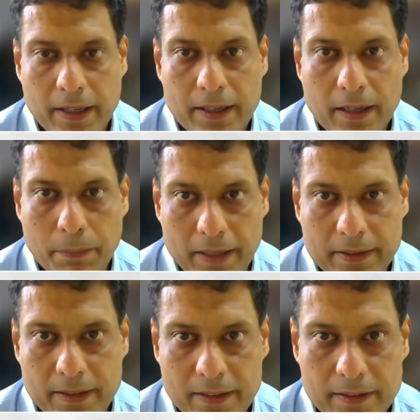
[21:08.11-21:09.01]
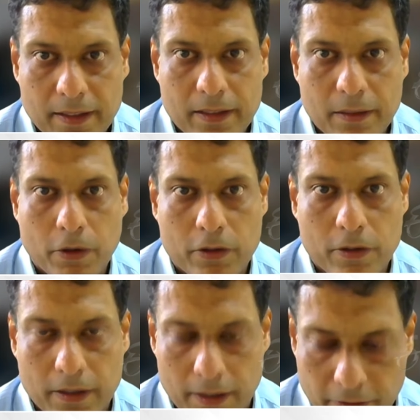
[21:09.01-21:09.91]
capacities that the
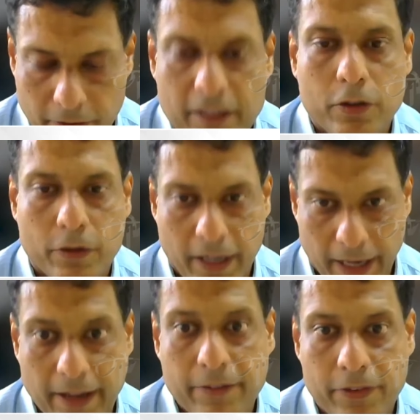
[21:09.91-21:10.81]
device should have.